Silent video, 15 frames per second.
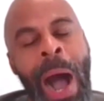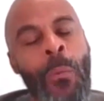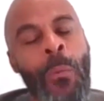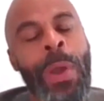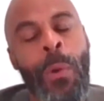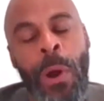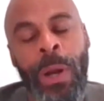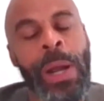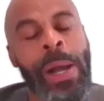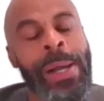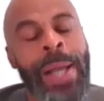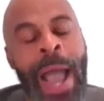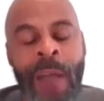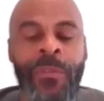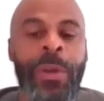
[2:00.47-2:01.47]
we weren't,
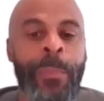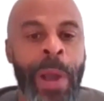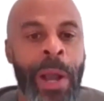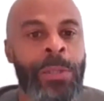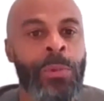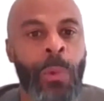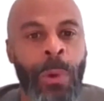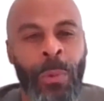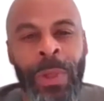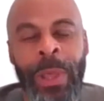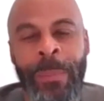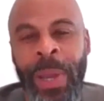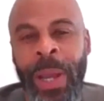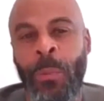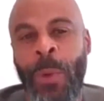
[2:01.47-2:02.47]
African Americans weren't really
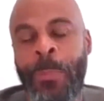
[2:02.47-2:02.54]
being